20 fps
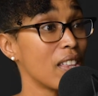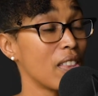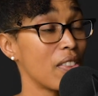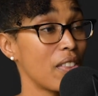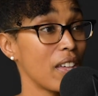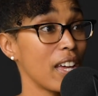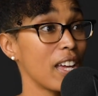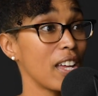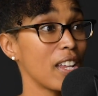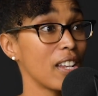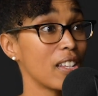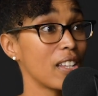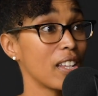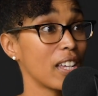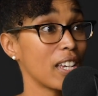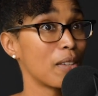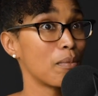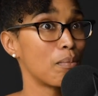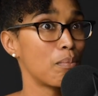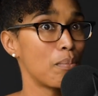that
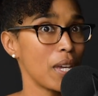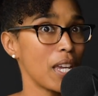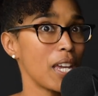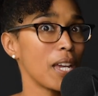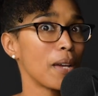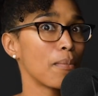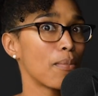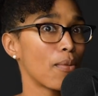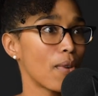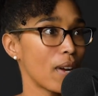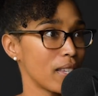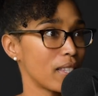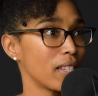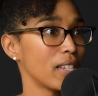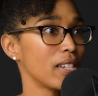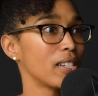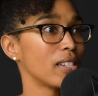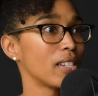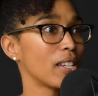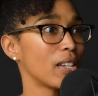like being
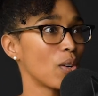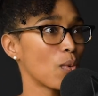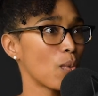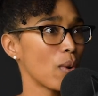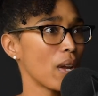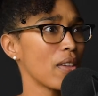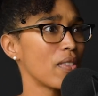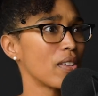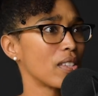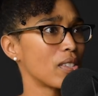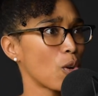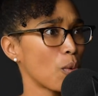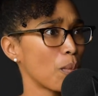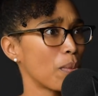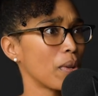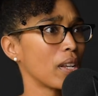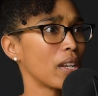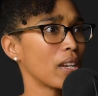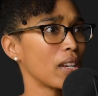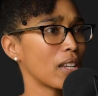present in a way that's
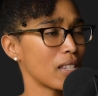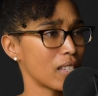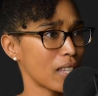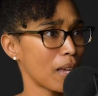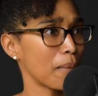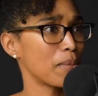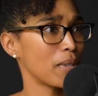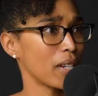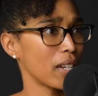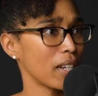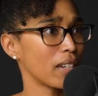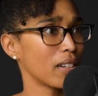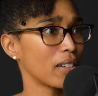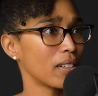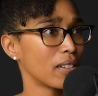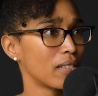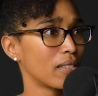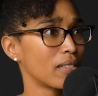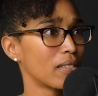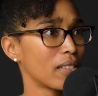open and
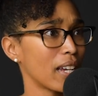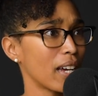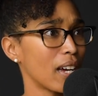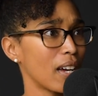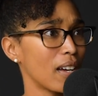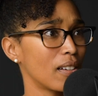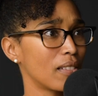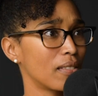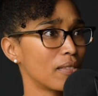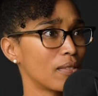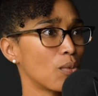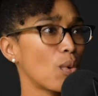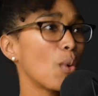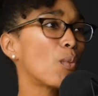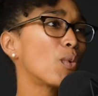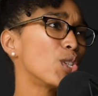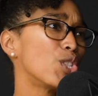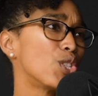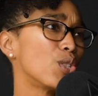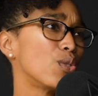accepting. Yeah.
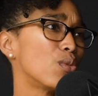What would